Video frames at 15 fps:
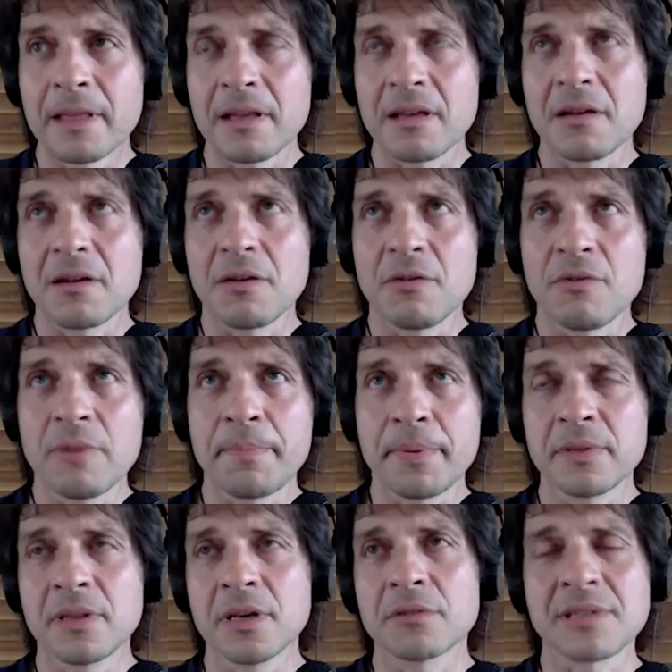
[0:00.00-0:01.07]
you know, we
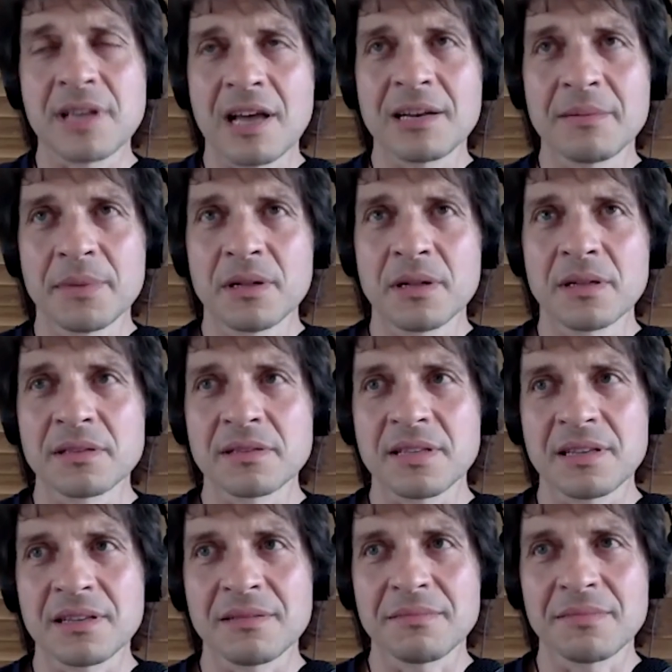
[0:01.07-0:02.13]
put those animals
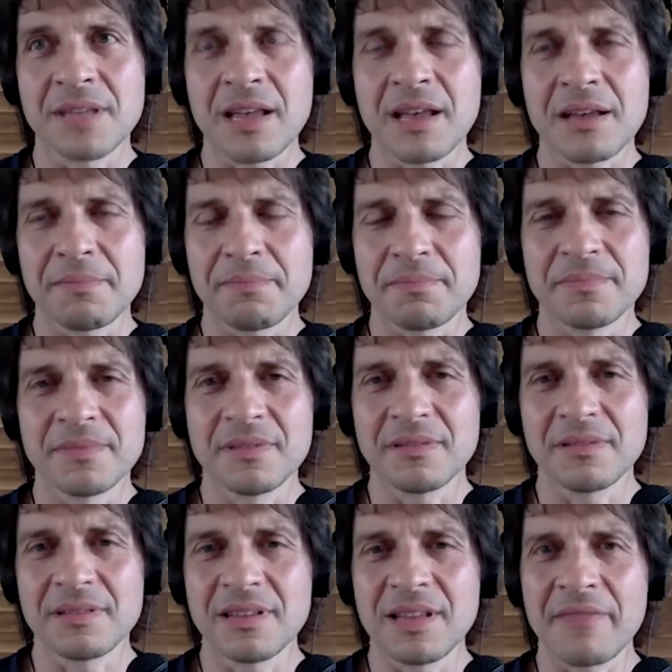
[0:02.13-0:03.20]
and they
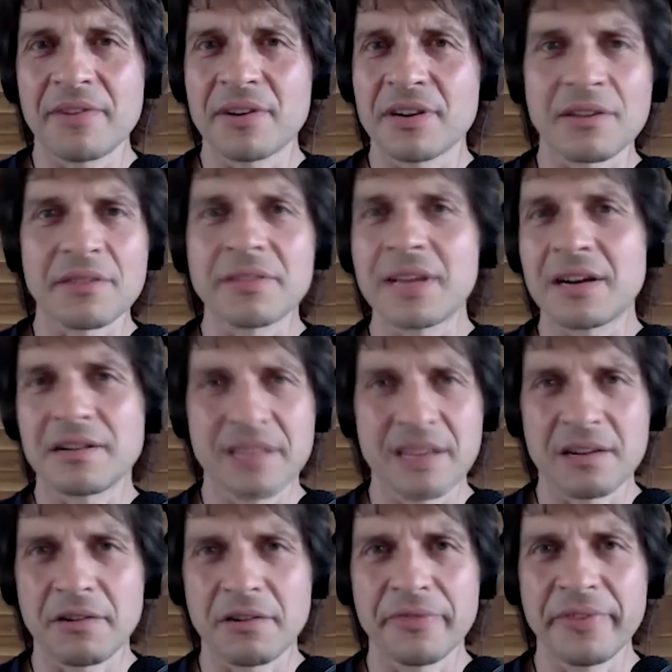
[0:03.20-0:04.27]
never got there on
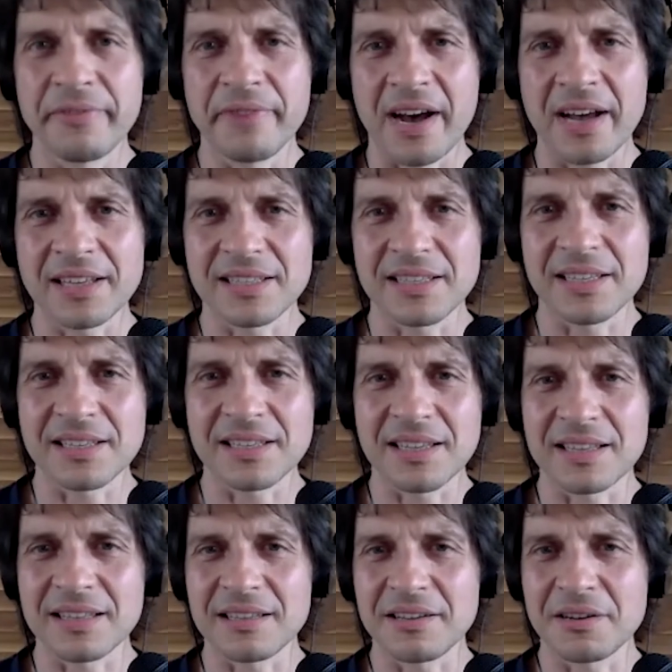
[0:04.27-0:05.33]
their own devices,
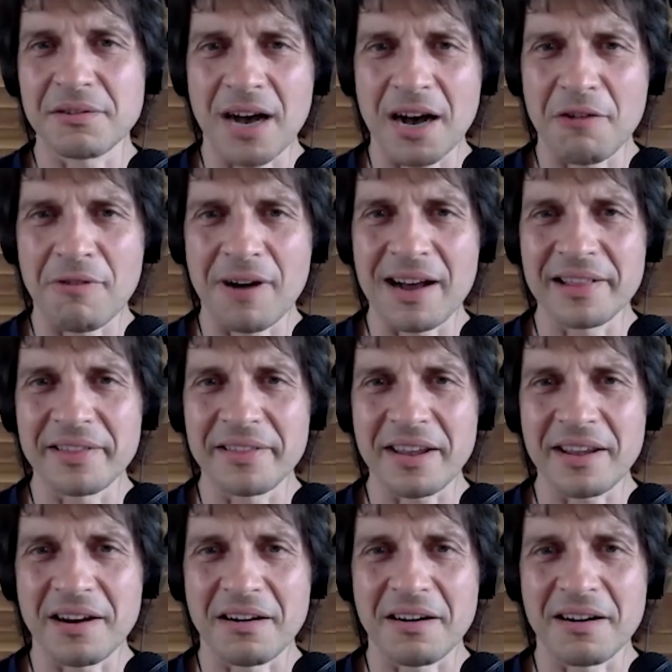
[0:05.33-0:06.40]
and, you know, how wild
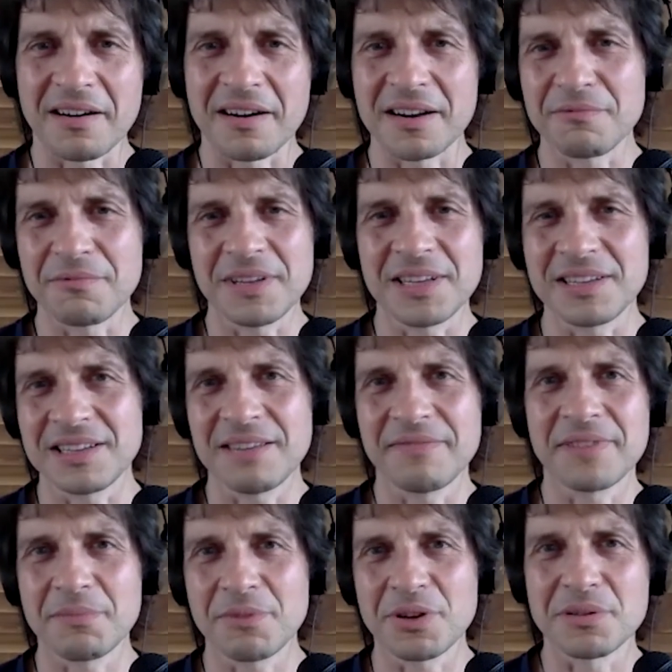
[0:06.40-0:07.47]
they are, and we
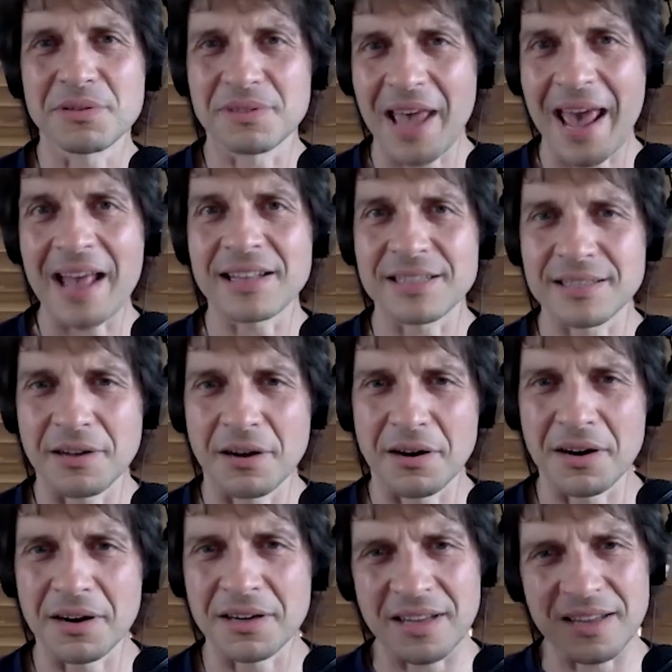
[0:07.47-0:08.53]
give them good head
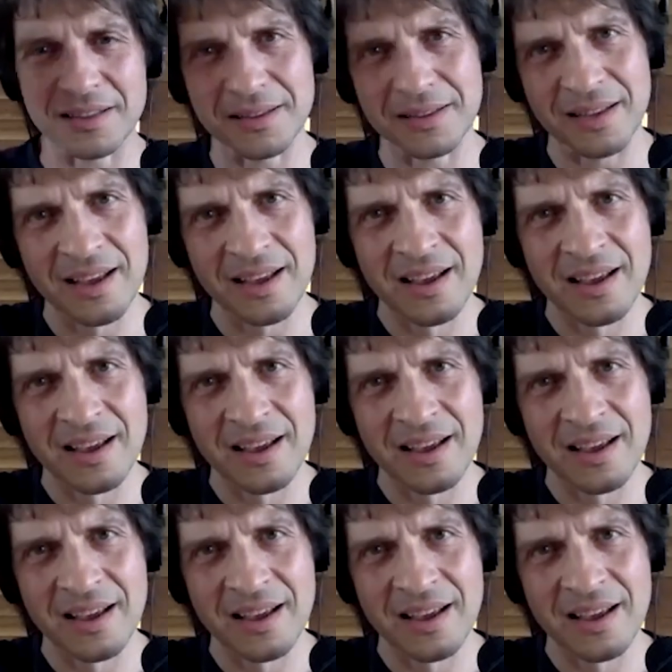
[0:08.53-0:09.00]
start. And